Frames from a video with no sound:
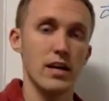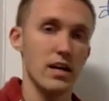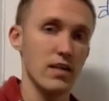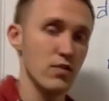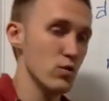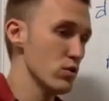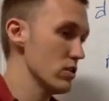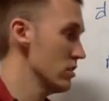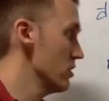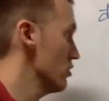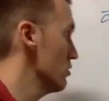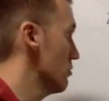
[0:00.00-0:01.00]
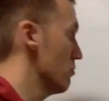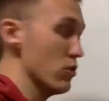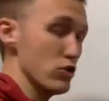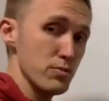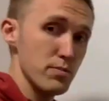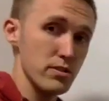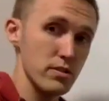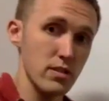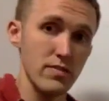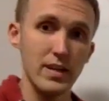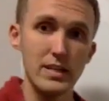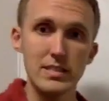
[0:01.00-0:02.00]
If you can do multiple
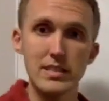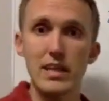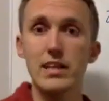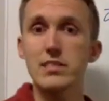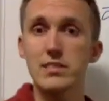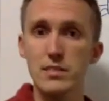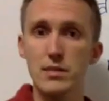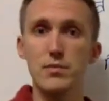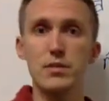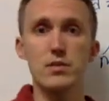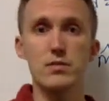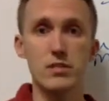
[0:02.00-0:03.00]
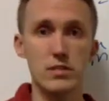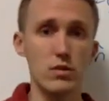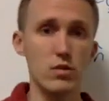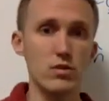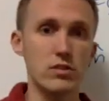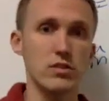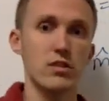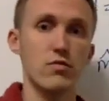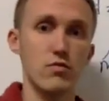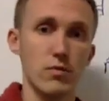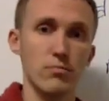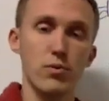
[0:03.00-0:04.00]
surveys and get similar results
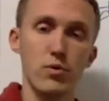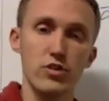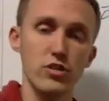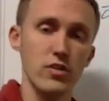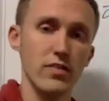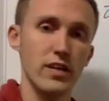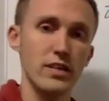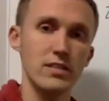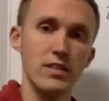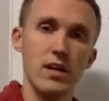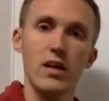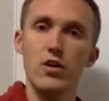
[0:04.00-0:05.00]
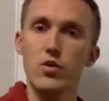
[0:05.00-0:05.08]
from both surveys,